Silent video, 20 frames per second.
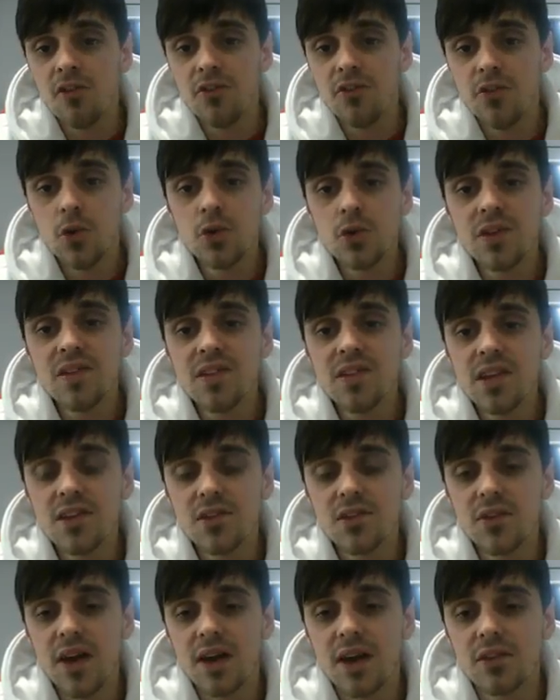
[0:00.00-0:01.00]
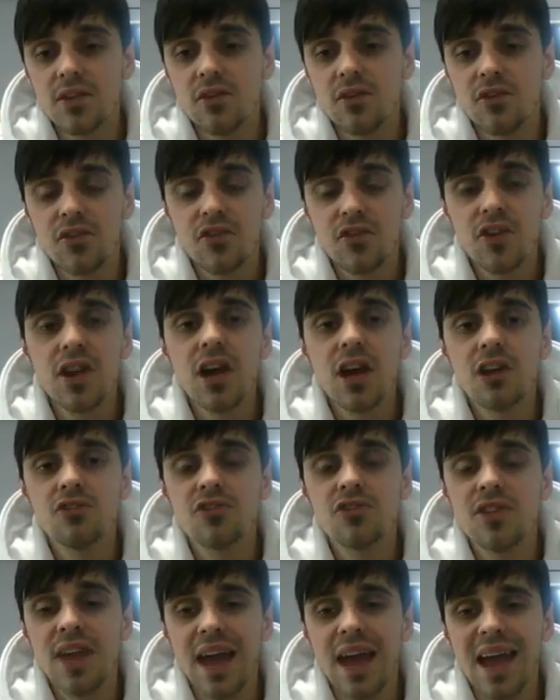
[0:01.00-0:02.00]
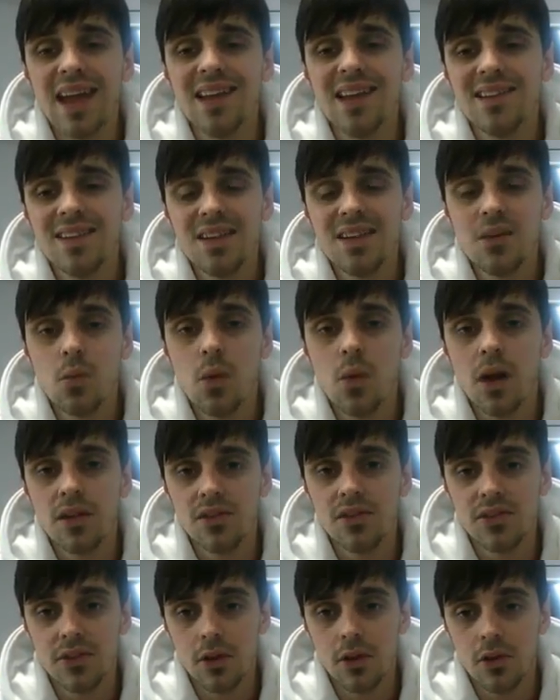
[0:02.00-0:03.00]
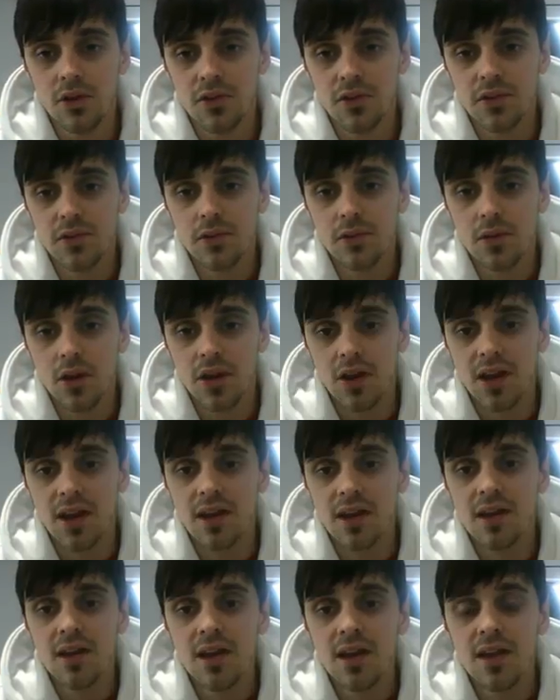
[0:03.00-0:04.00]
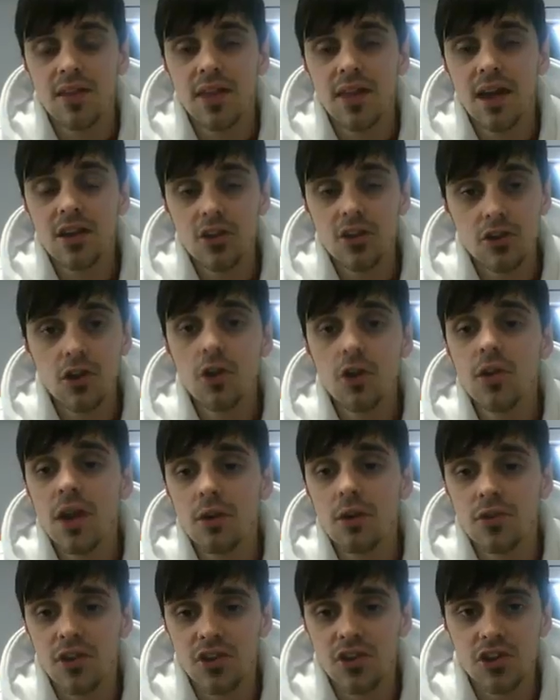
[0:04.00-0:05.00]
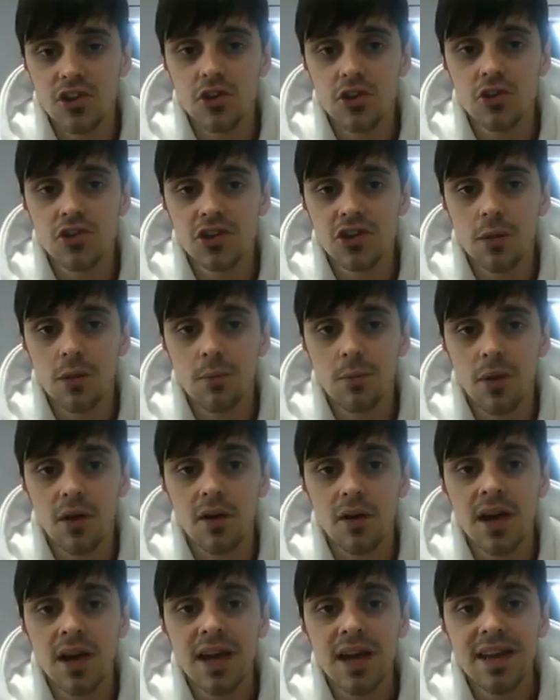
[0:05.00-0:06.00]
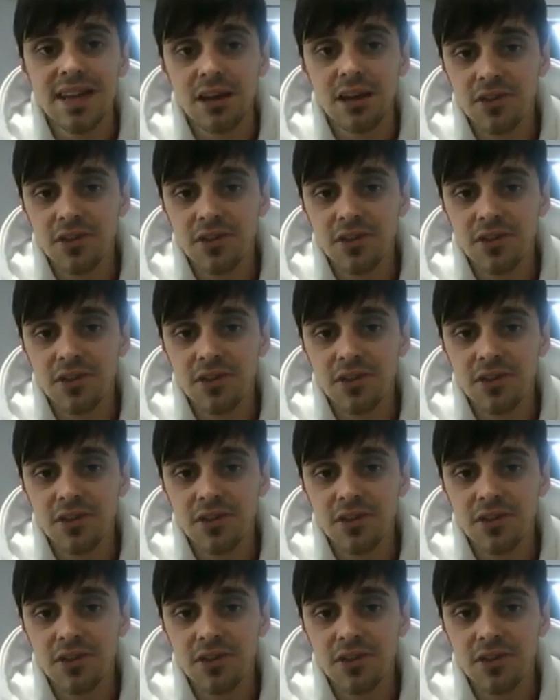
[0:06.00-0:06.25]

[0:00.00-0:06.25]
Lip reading: $46,381. Okay, that, you know, that was a huge number. Now